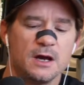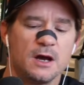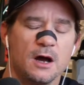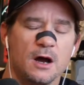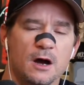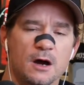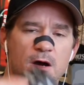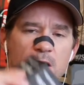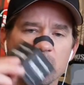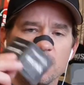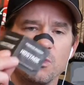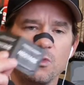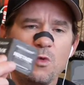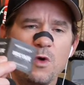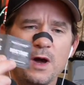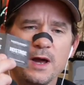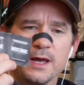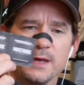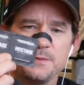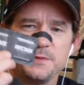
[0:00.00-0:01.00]
are
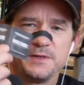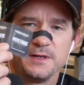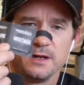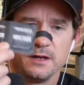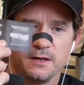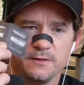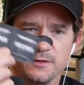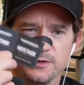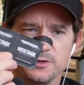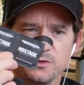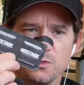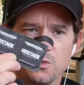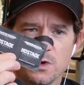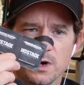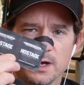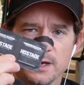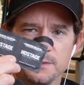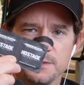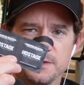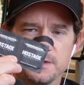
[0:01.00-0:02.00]
wipes, individual
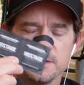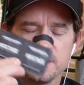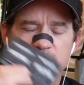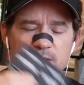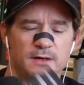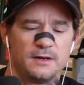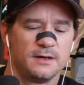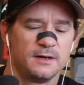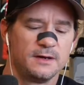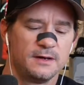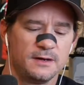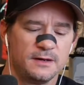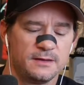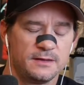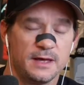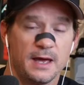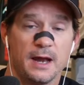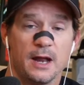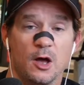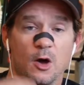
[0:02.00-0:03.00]
wipes
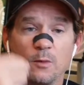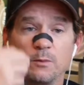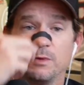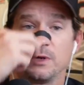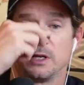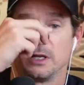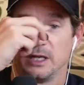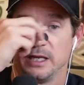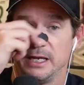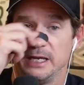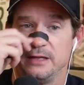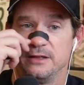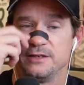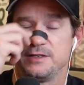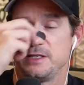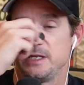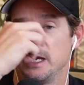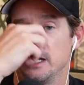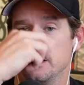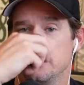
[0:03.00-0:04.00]
that help clean the
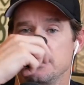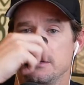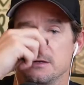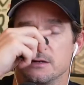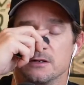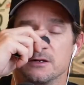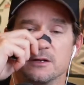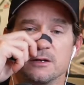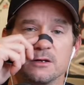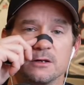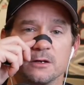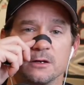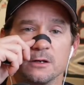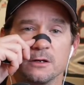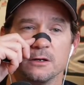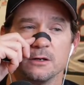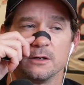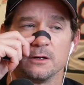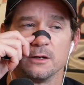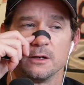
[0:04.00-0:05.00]
skin
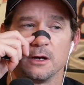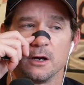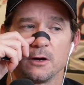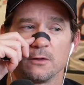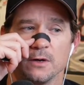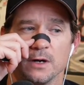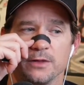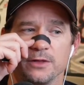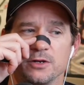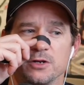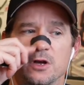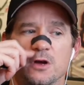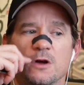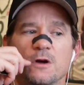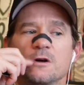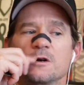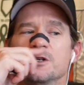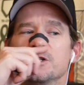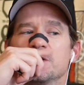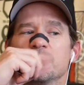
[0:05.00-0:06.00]
around the
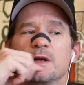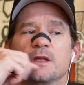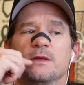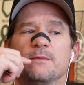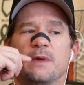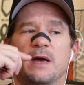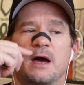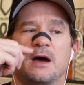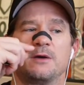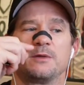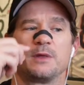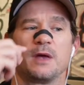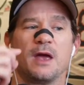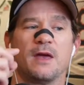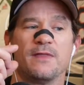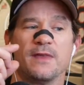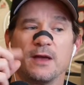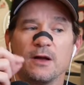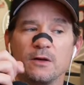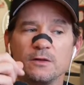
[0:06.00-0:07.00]
nose, around the mouth.
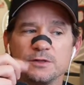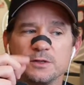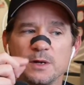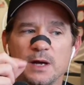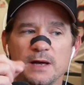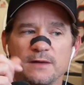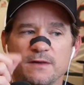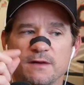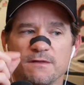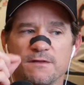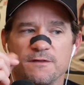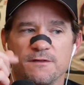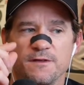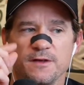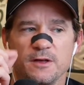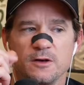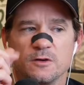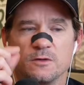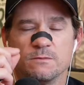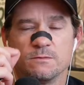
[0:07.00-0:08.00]
And they also have a
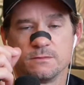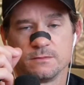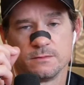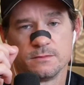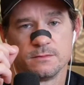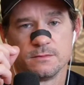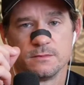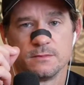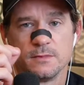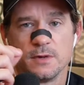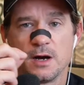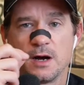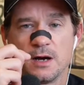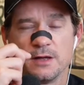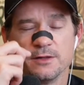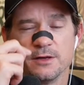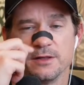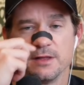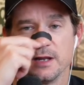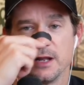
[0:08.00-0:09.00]
film on
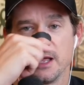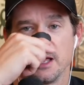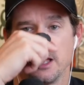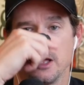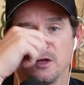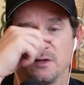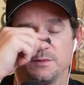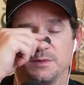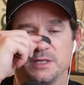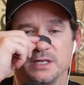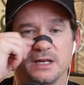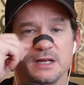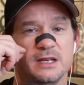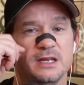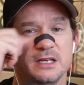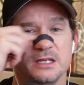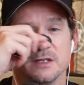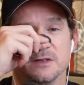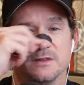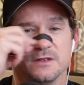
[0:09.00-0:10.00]
there that helps the
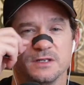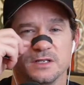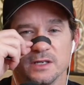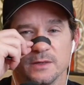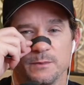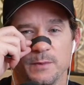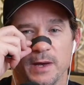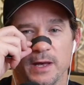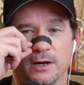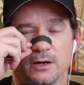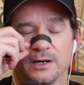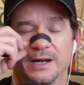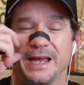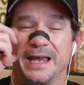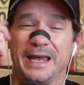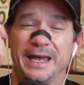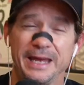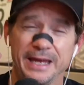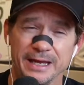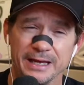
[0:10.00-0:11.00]
adhesive stick better
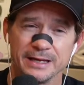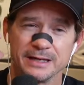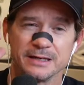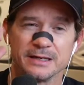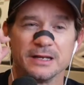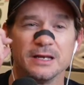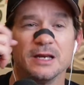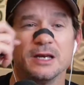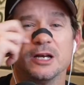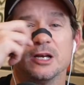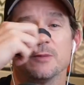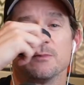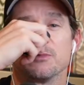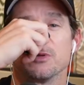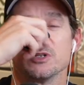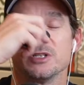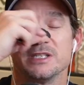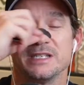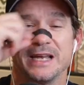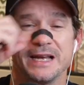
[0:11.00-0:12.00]
and
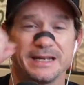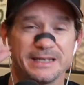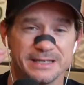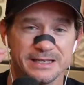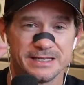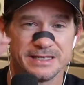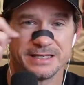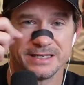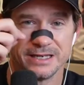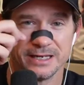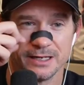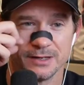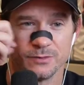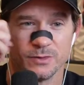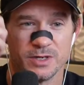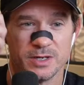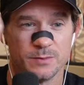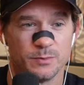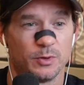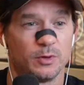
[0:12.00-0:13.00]
protect the skin
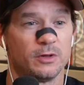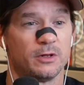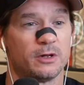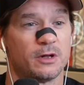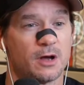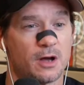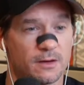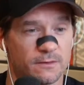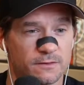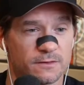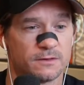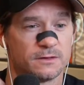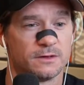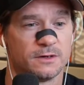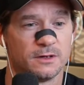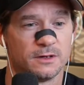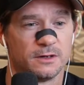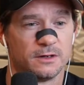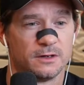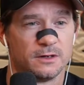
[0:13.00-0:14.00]
when you pull it off.
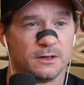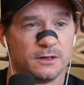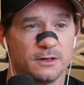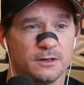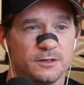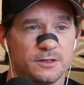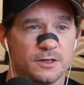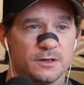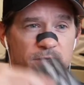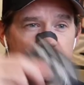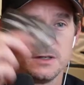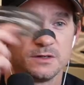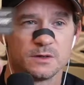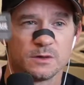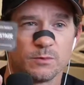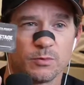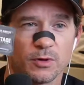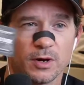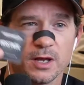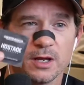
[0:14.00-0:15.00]
So these are
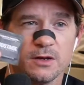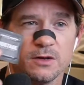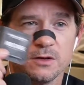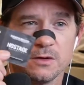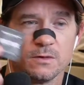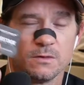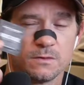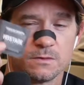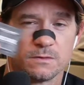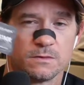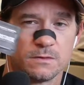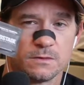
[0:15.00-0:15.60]
brand new.